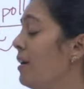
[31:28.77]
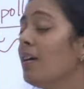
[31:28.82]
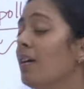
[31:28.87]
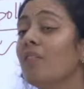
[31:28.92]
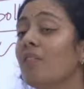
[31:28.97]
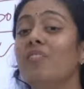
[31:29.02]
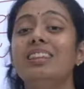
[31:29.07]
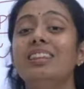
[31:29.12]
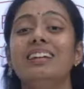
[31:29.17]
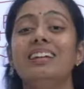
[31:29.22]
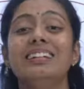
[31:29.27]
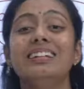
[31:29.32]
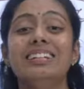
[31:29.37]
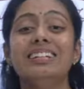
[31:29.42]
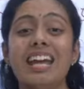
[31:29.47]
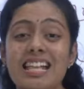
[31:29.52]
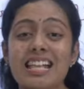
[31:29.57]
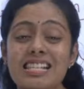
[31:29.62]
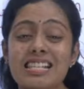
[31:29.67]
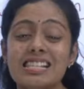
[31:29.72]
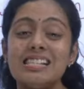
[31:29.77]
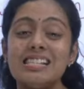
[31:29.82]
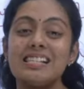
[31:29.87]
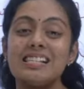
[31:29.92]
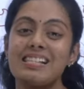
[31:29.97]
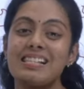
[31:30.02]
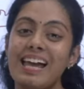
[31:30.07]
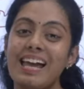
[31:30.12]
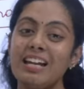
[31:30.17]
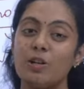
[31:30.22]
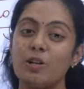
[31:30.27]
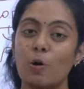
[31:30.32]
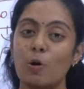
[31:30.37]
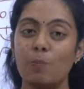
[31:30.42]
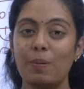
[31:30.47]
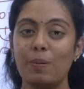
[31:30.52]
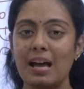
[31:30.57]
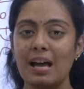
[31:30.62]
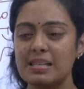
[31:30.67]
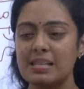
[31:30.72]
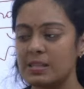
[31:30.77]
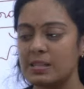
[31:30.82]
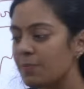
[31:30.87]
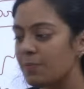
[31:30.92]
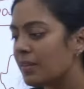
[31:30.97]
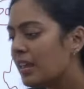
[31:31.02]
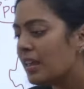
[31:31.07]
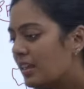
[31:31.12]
with dense cytoplasm.